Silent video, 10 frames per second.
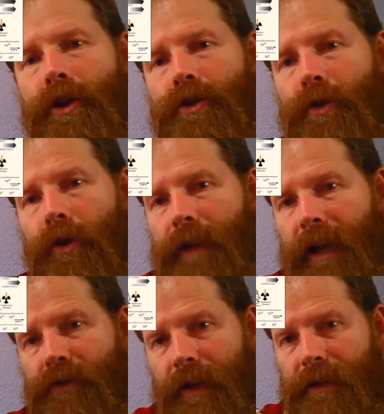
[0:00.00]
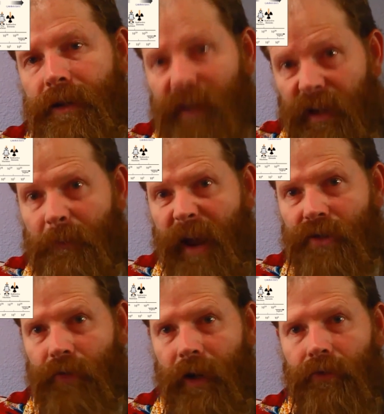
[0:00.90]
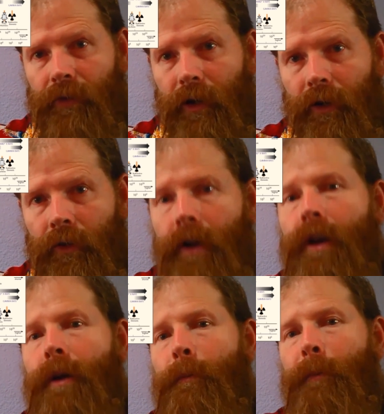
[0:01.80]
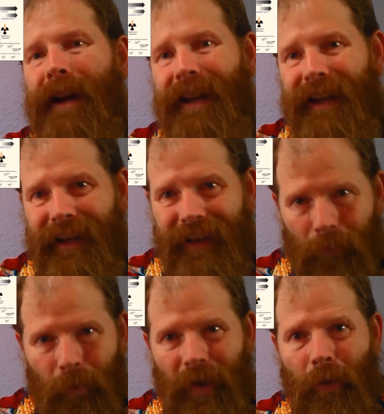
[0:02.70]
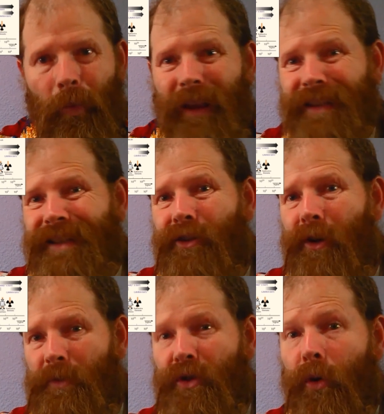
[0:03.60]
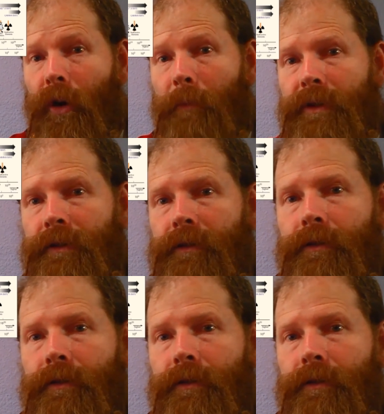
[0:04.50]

So those X-rays can pass right through you, but the ones that are absorbed,